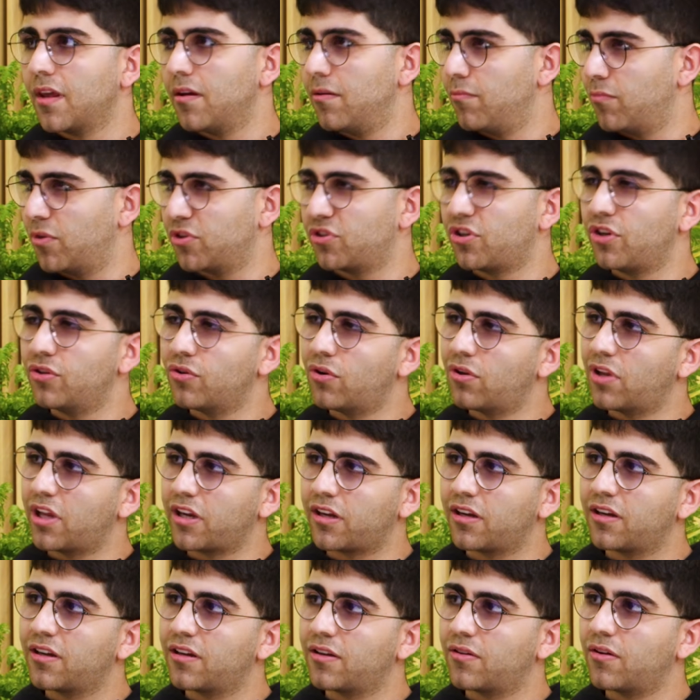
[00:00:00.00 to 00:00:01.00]
But I
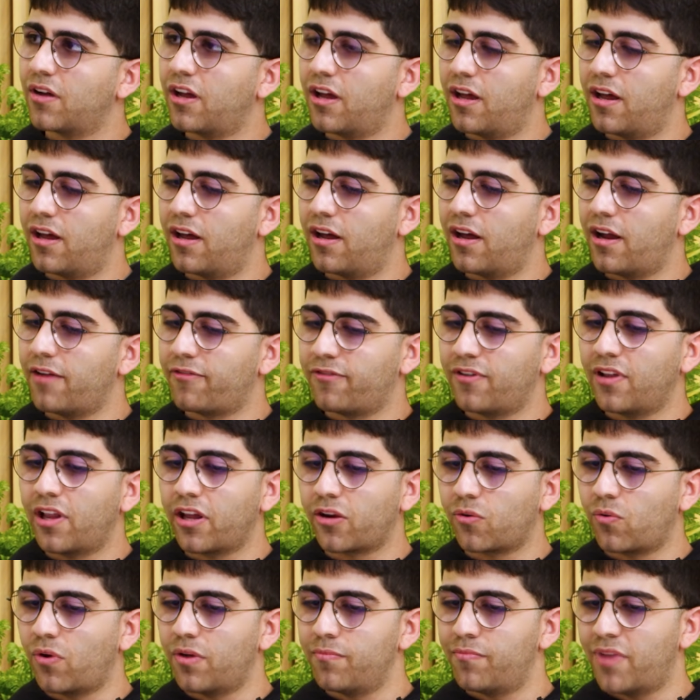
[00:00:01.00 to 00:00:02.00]
feel
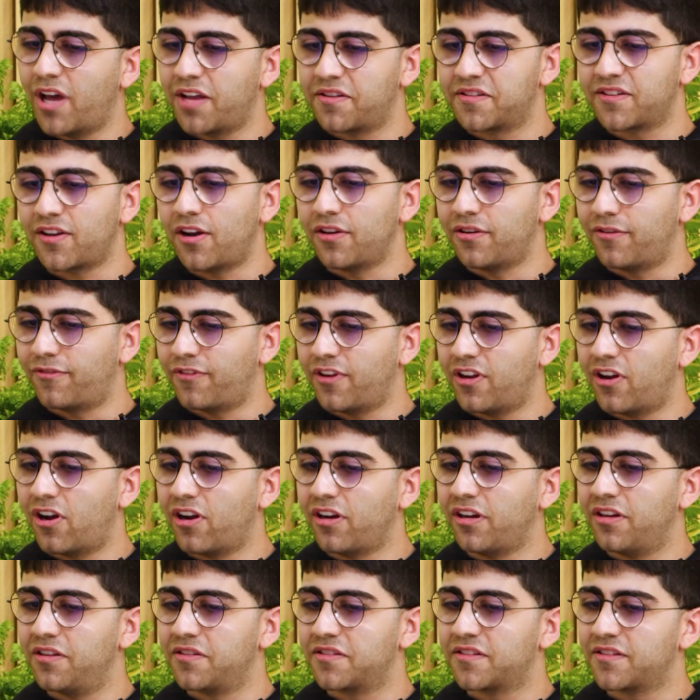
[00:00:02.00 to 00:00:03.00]
like one bad side of AI
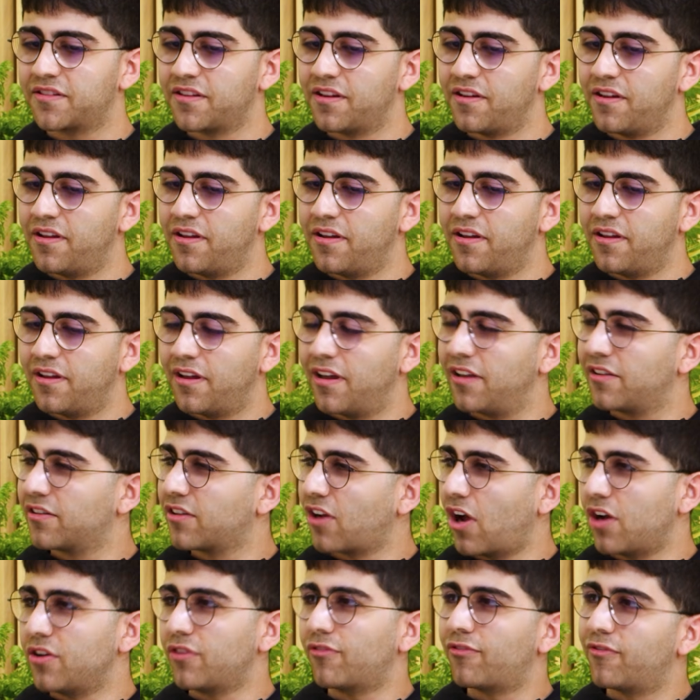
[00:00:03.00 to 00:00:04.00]
is it
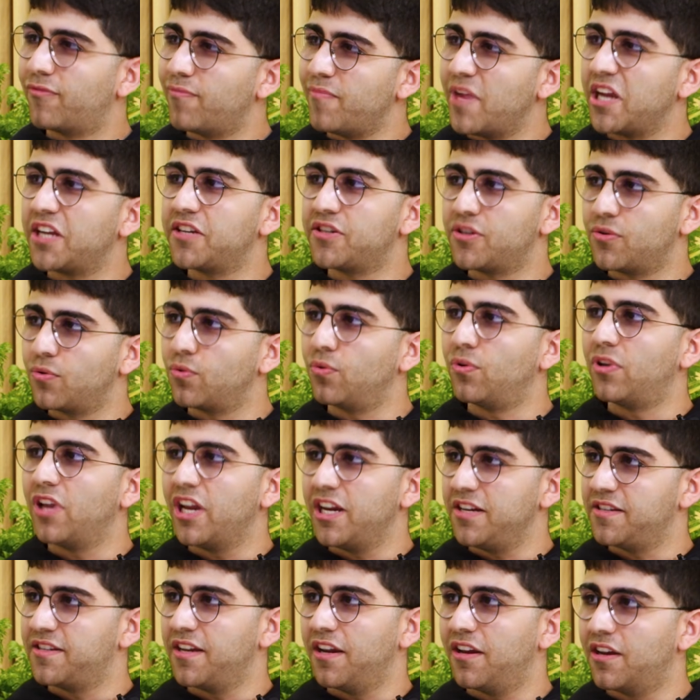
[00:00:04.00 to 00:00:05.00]
kind of makes you
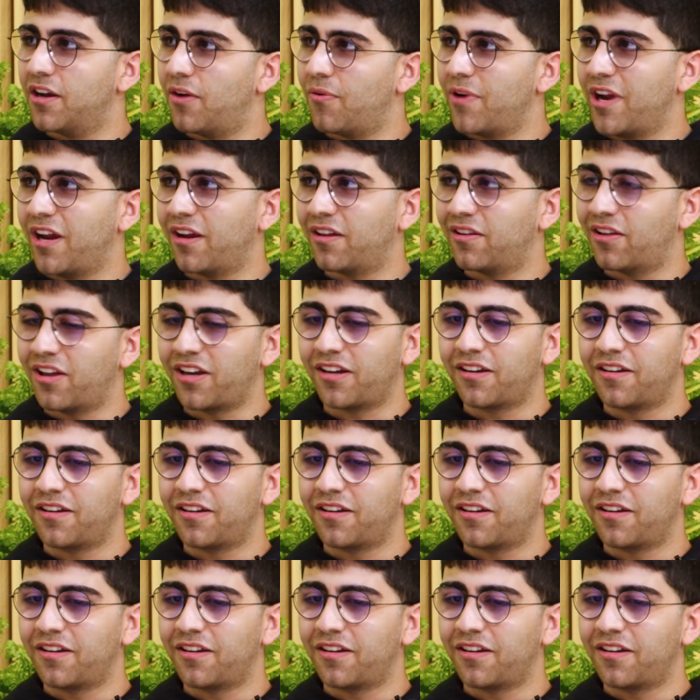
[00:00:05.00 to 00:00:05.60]
lazy in a way. Like